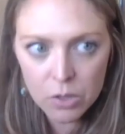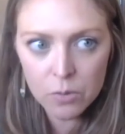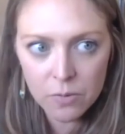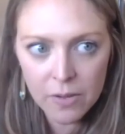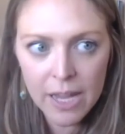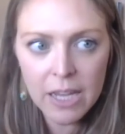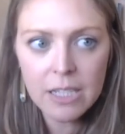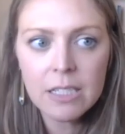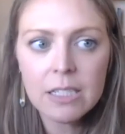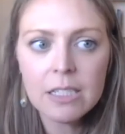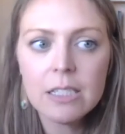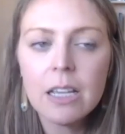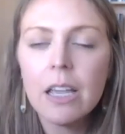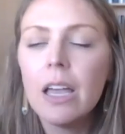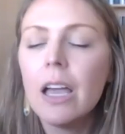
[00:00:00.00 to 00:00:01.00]
you
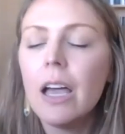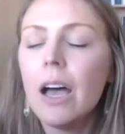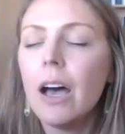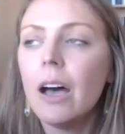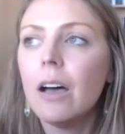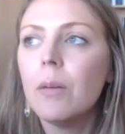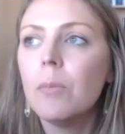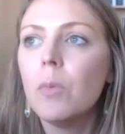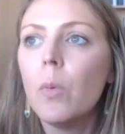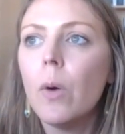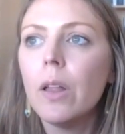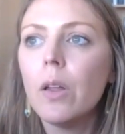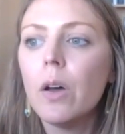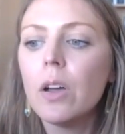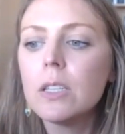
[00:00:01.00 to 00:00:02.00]
face um,
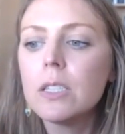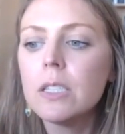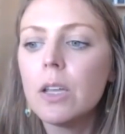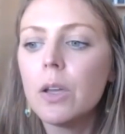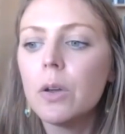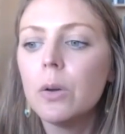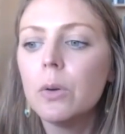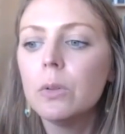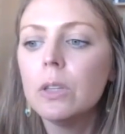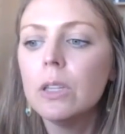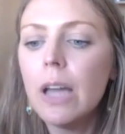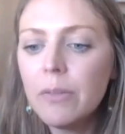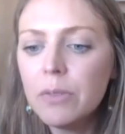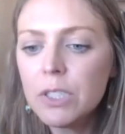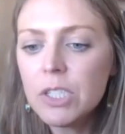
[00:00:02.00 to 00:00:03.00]
while also
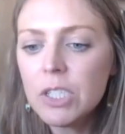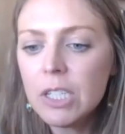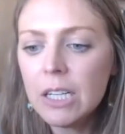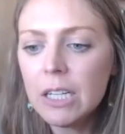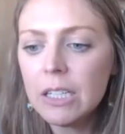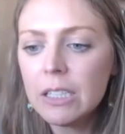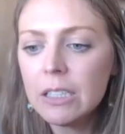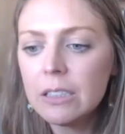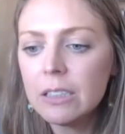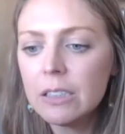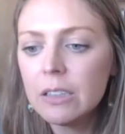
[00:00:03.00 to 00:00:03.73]
leveraging